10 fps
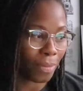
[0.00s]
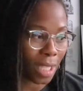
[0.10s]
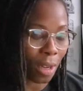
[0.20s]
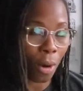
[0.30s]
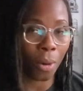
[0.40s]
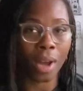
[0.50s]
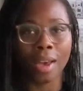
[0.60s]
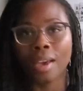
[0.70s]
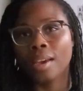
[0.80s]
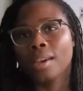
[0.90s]
So
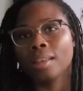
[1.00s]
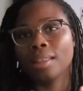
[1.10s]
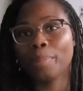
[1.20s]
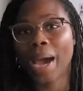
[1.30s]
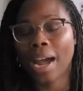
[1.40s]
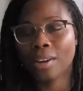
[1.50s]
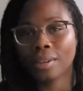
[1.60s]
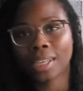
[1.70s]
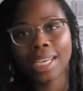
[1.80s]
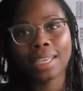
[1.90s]
the
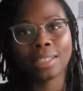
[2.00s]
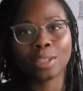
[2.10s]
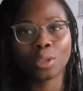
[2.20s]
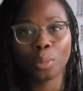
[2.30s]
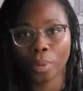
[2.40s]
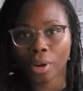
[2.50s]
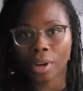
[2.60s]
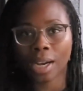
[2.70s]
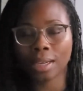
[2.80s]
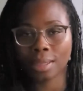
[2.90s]
pattern is
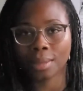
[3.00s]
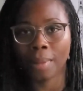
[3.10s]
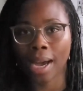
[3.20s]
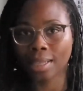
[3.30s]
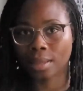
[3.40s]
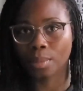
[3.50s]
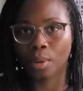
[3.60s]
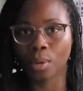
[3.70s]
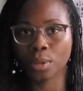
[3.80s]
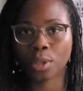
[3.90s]
super
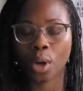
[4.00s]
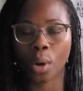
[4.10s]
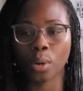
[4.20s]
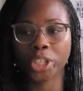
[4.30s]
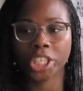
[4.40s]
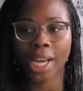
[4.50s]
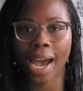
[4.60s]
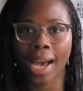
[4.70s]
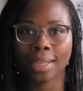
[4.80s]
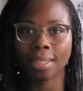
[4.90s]
customizable. So she
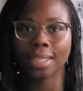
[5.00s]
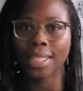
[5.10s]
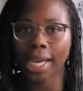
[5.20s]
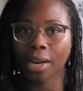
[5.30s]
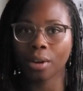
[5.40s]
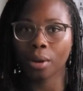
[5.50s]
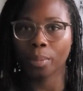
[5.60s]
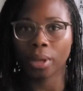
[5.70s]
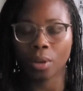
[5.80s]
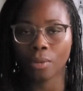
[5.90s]
has
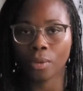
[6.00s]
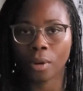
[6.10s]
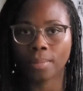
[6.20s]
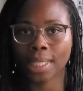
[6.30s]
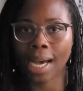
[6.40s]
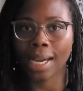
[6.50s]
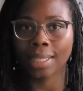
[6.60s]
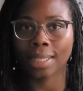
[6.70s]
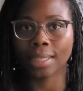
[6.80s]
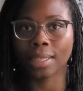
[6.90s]
standard pillow form
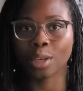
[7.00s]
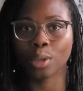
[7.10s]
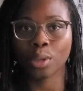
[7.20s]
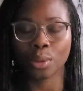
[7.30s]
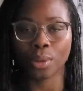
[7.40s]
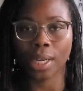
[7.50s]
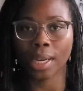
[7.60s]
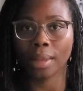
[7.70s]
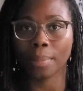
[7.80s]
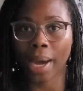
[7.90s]
sizes included
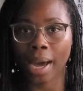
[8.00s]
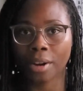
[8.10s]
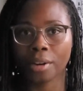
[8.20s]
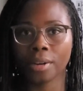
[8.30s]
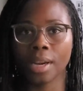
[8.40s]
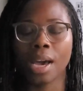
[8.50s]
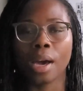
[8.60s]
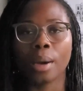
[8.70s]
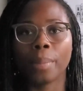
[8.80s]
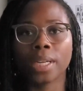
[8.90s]
in the pattern,
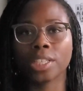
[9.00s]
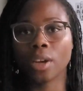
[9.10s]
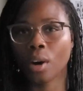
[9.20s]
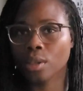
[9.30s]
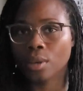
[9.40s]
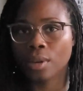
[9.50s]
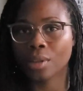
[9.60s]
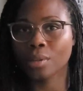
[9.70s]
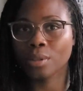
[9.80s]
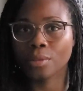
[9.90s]
but she also
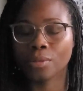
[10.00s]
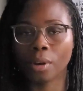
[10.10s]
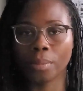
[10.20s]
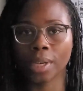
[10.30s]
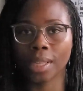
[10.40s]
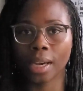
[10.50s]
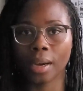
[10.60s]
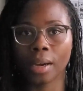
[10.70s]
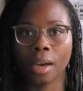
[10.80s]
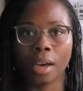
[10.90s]
includes a
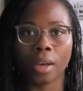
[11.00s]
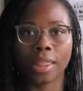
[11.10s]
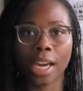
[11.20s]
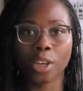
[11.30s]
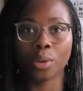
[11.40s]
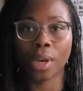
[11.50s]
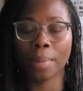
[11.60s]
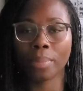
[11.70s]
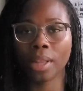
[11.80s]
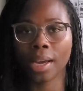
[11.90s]
formula that you
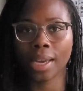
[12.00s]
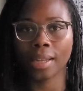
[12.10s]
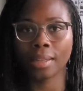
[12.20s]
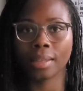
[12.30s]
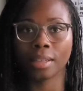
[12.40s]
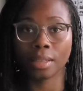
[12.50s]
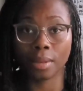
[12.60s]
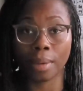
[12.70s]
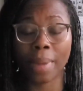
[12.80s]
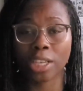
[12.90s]
can plug in
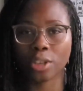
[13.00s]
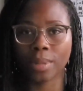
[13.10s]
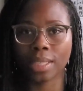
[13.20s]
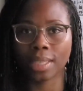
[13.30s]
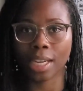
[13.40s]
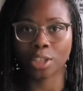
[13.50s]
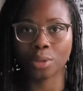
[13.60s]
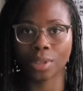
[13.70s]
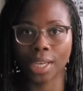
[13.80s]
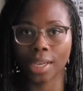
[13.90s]
the measurements that
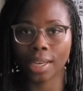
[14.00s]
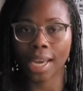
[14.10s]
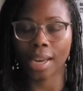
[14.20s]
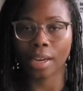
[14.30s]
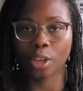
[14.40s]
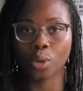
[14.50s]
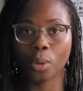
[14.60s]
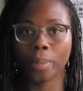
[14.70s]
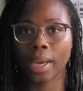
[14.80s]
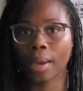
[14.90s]
you need, and you
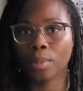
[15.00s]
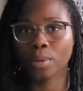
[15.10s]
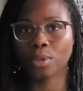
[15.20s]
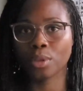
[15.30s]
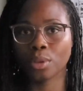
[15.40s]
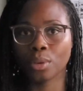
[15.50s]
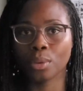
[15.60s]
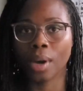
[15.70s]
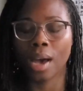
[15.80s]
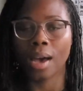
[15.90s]
will be able
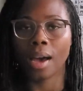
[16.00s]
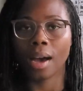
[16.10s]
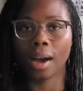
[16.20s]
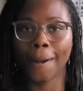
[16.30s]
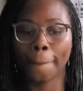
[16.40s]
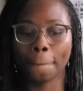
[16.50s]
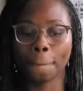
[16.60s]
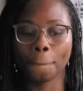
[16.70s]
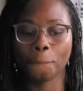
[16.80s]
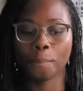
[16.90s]
to
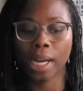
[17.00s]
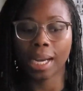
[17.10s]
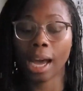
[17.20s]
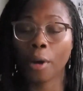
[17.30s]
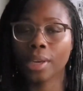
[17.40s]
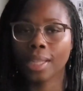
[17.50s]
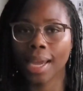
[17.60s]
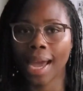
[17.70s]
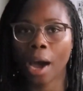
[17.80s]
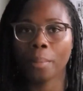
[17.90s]

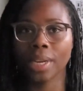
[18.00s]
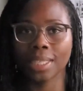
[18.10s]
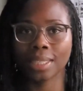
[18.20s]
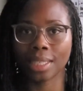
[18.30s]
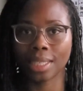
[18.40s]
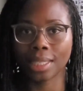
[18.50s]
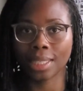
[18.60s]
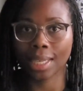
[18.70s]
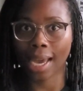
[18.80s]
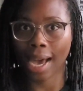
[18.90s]
calculate how many stitches
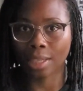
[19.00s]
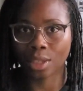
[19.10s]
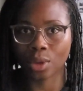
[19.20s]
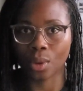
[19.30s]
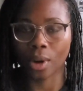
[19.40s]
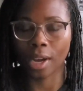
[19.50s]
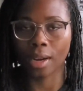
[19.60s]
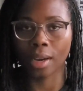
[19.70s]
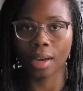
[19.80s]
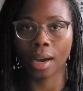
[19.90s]
to cast
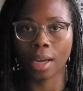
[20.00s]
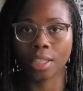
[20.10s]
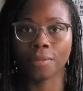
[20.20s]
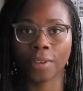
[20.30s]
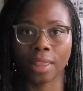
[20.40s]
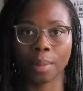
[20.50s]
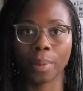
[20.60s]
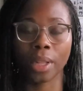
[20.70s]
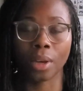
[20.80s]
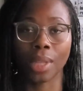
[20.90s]
on to fit the
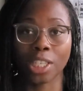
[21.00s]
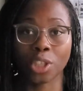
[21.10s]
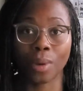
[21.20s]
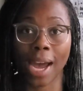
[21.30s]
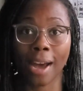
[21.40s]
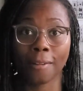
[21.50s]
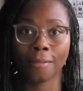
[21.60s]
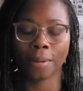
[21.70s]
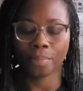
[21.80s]
pillow that you have.